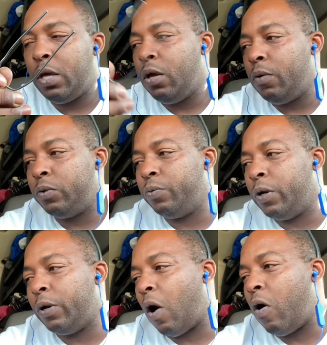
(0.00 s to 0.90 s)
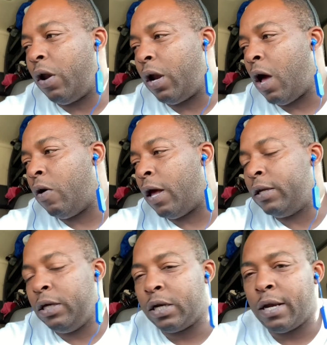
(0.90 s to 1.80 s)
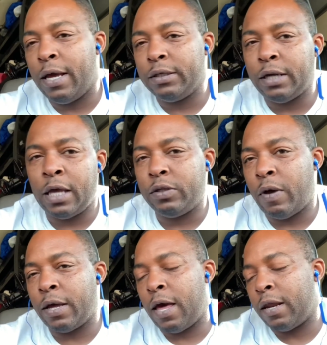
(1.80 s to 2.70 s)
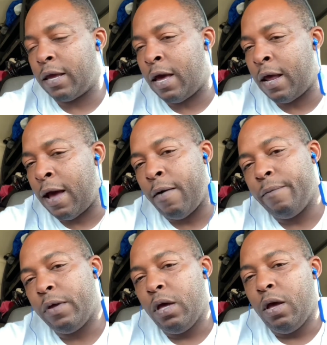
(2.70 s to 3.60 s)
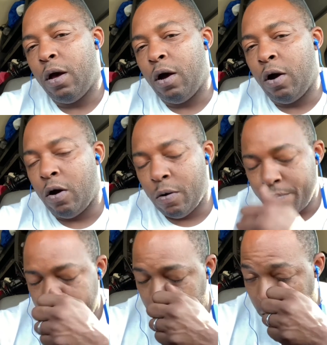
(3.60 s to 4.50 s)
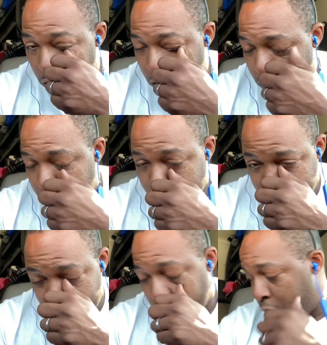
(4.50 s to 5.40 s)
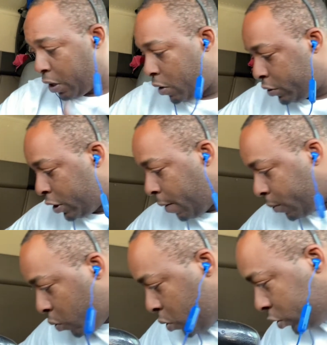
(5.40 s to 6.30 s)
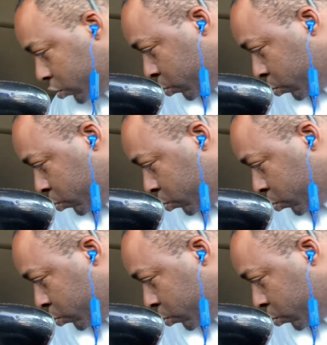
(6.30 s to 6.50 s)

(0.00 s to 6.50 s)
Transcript: which wasn't hard at all. I did it last night, so I got it kind of out. And the radio that I'm going to